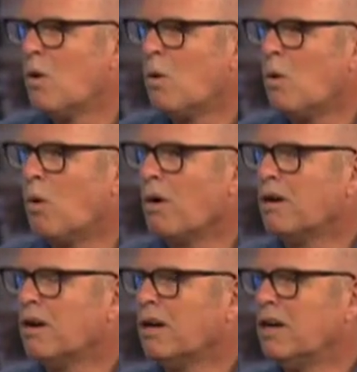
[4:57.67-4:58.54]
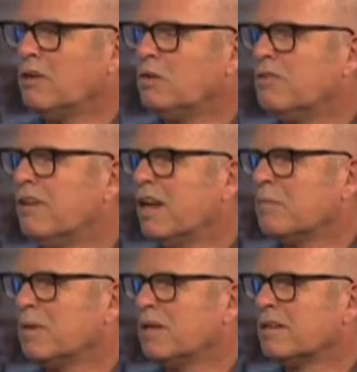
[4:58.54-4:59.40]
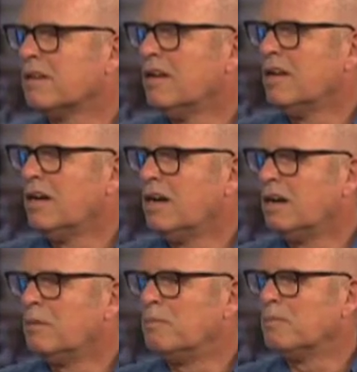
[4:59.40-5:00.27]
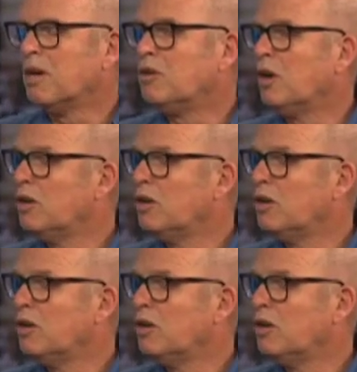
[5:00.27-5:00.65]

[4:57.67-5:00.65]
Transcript: or a new development um, a,